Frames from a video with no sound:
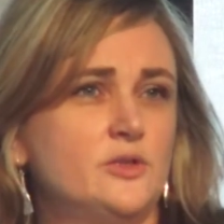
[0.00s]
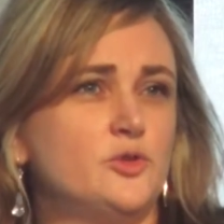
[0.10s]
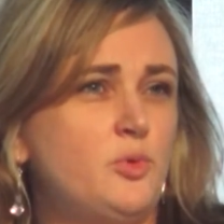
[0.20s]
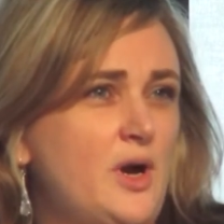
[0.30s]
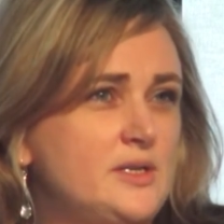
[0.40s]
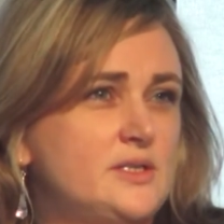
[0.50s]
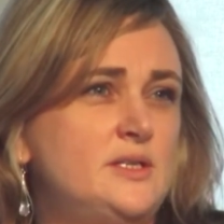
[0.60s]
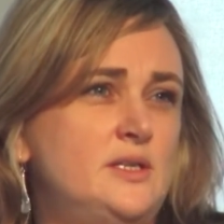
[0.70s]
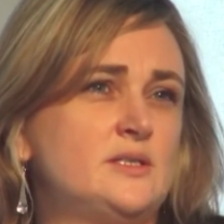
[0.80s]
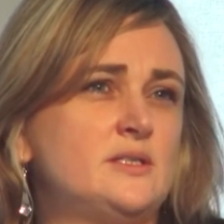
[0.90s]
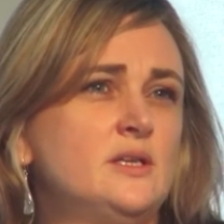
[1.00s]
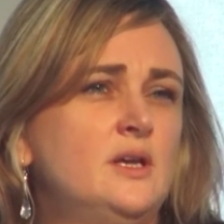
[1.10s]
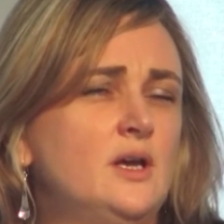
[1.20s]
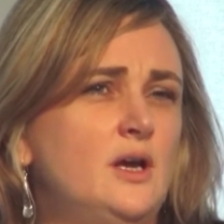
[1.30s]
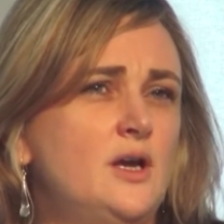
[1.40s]
yield practices,
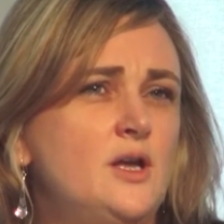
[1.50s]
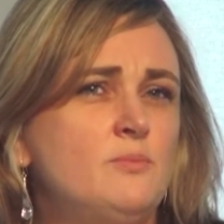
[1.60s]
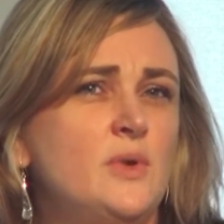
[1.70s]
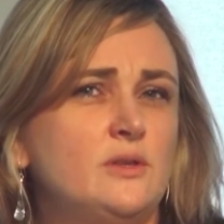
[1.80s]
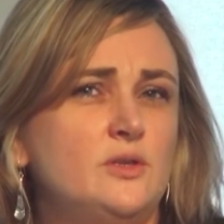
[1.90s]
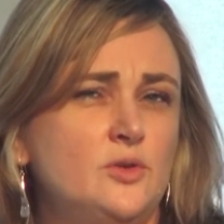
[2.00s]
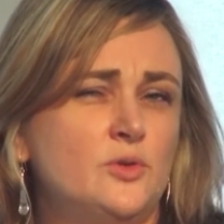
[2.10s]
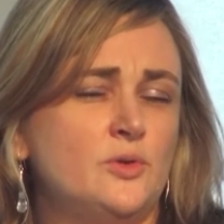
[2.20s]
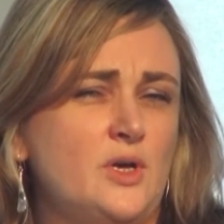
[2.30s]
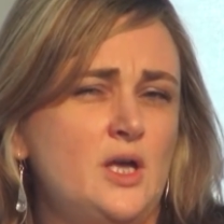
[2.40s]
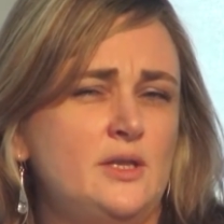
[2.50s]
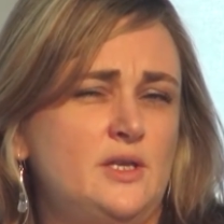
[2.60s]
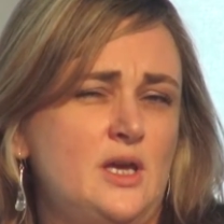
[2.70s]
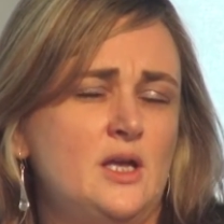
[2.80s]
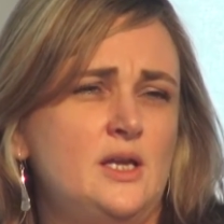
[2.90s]

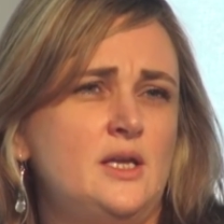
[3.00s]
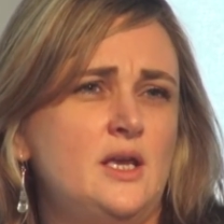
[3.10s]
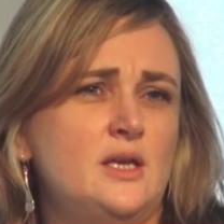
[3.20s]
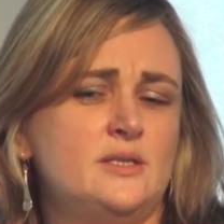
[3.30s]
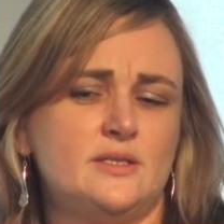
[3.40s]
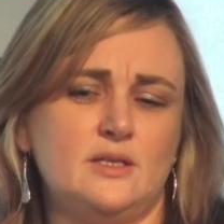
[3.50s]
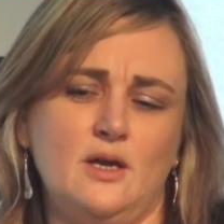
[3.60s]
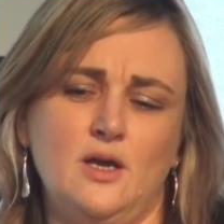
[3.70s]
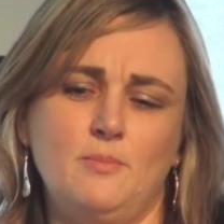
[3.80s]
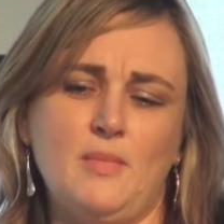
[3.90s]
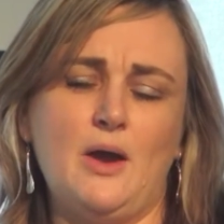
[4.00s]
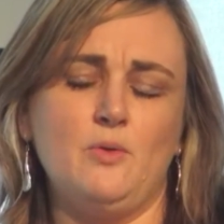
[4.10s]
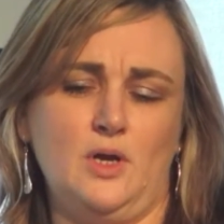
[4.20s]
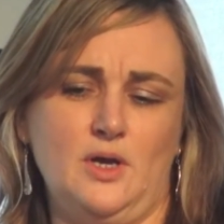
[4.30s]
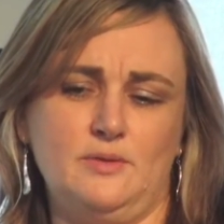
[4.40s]
the early years
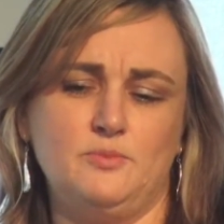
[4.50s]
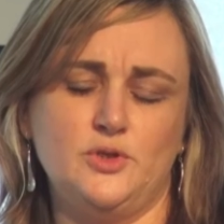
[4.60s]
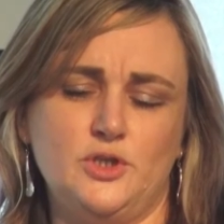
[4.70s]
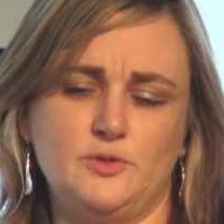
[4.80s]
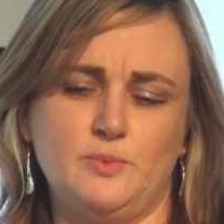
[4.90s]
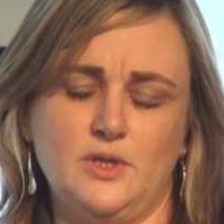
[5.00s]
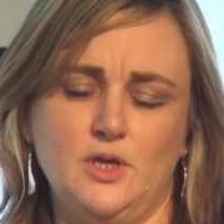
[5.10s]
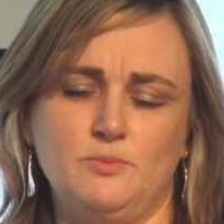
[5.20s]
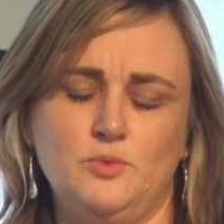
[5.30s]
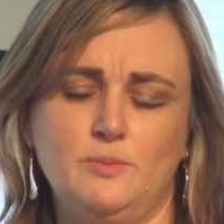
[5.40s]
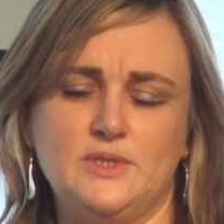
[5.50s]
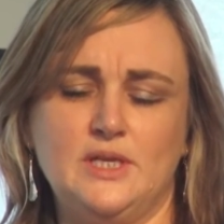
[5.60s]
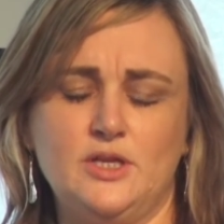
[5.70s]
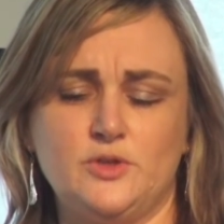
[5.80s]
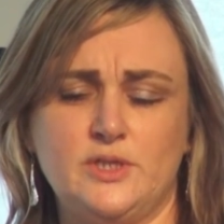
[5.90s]
outline produced by the numeracy
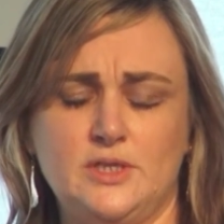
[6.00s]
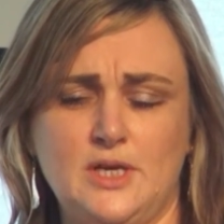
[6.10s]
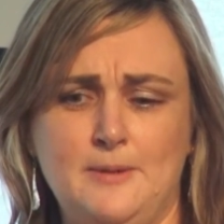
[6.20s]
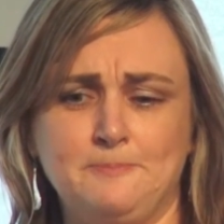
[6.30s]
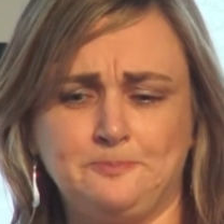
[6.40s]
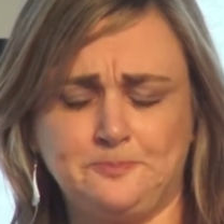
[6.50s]
literacy team,